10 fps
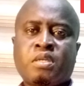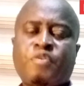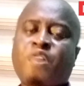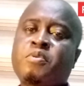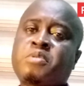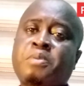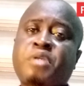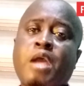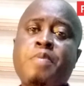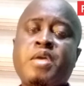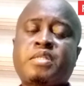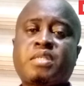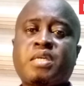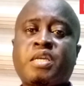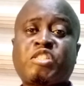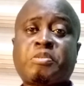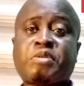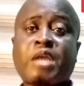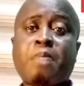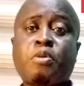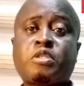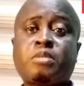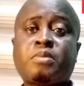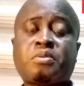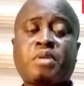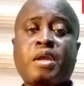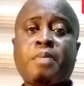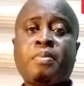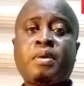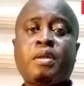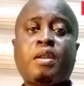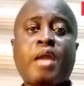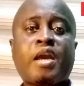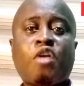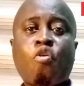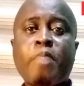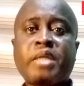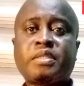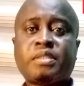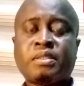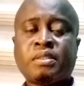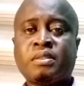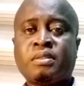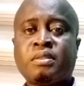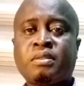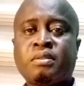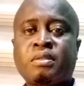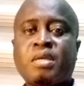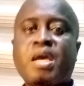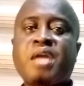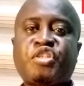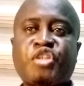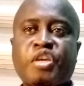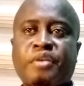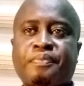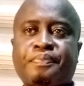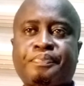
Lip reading: If you have not subscribed yet, hit the subscribe button and subscribe, like, comment, and share.